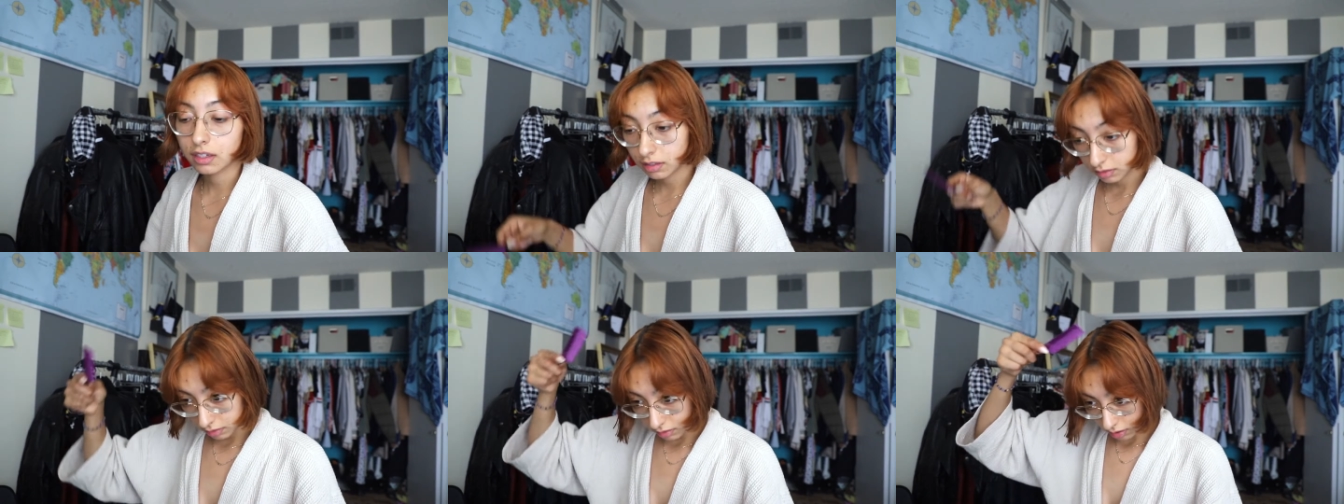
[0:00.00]

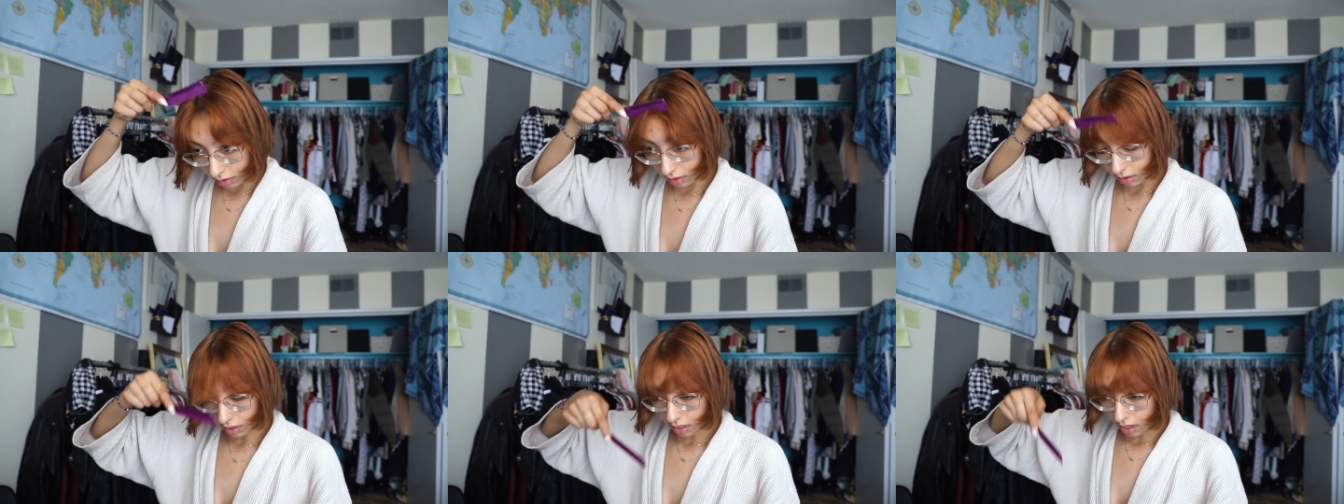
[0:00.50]

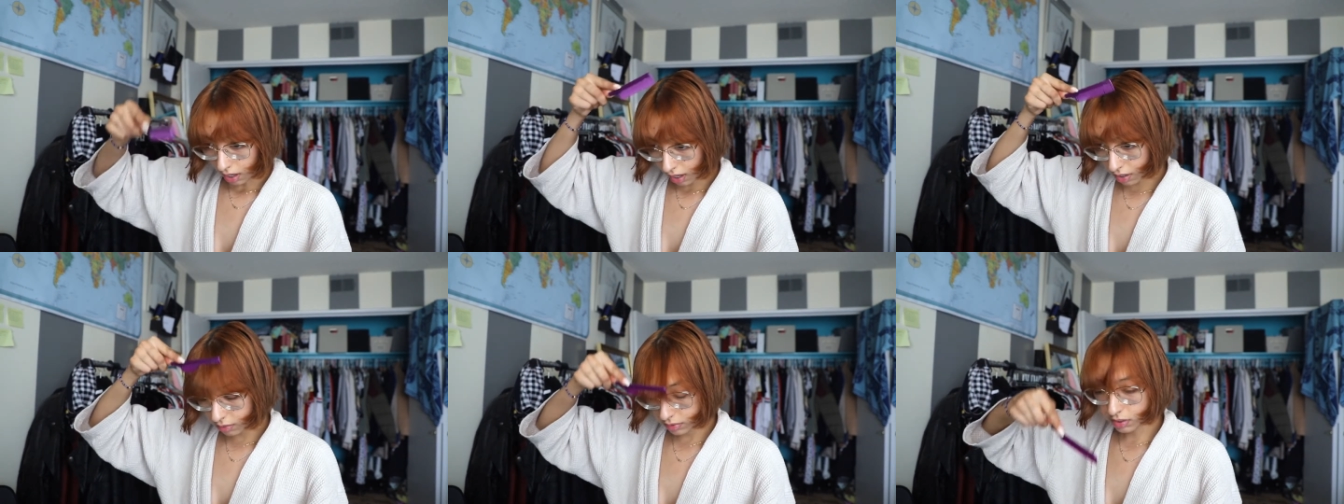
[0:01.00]
I
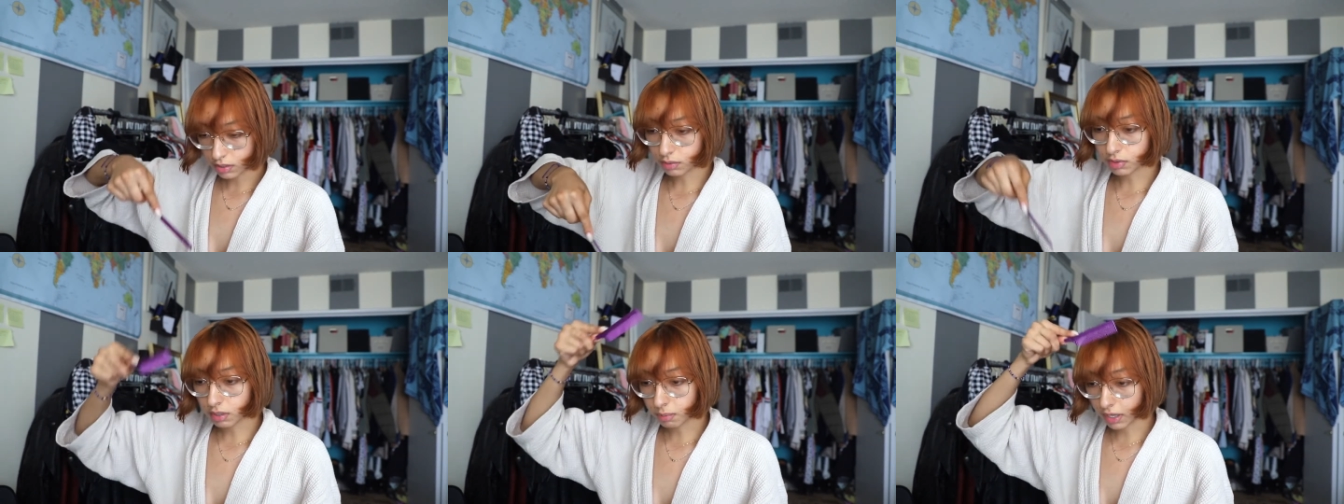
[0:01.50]
don't know what to do
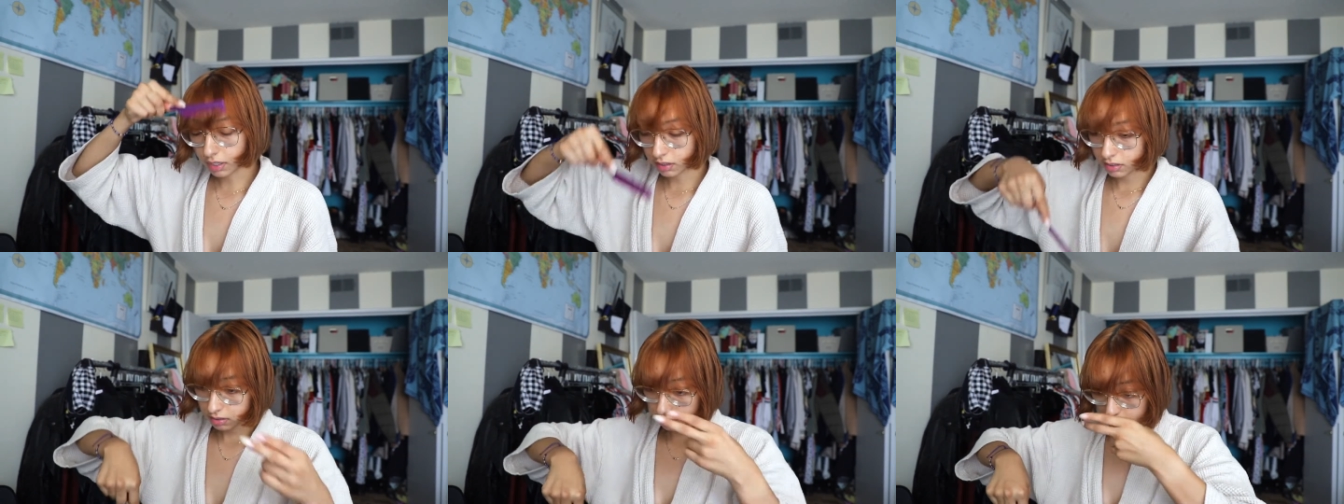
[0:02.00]
with the
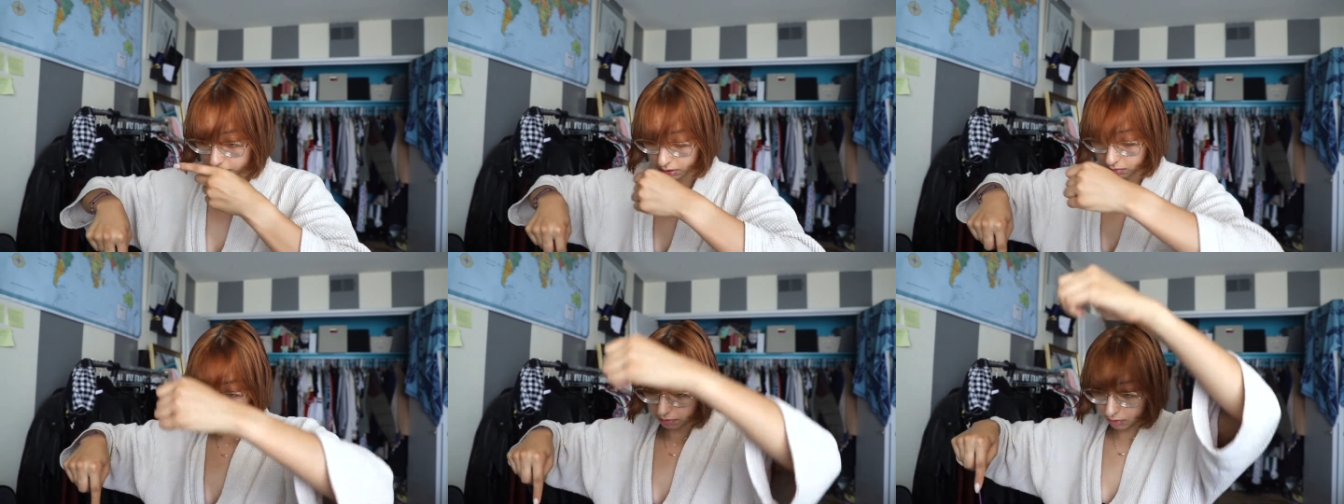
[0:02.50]
bangs. This
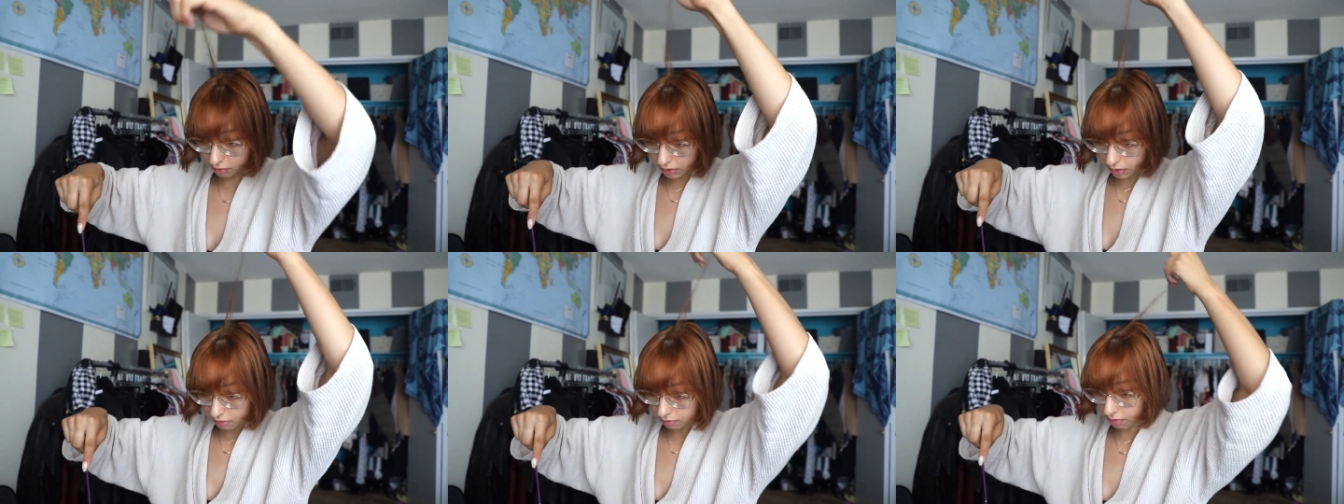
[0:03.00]
makes me feel
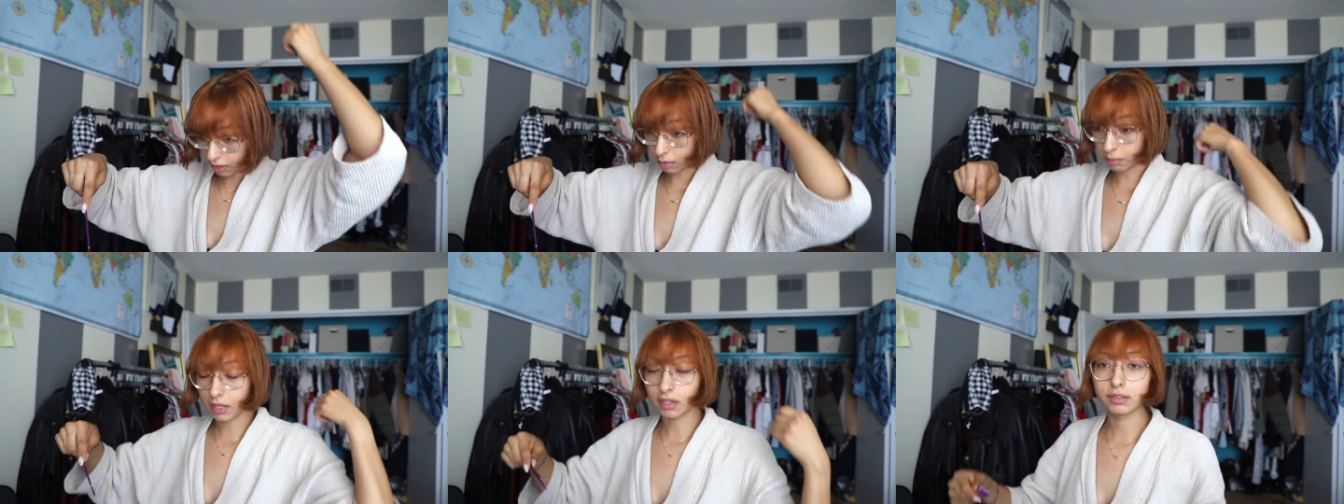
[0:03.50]
very
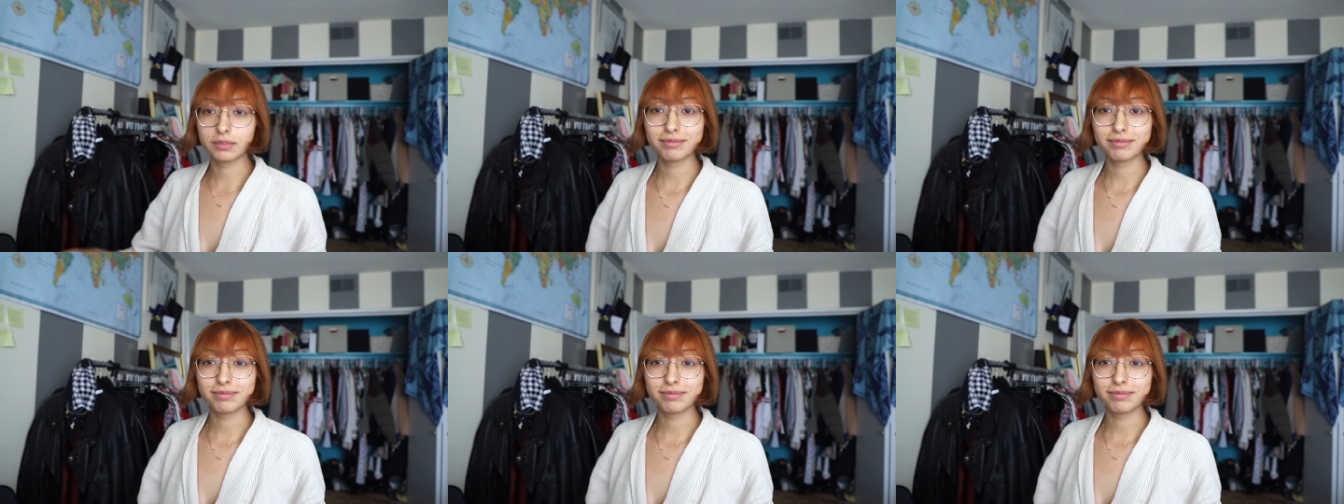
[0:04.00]
Velma.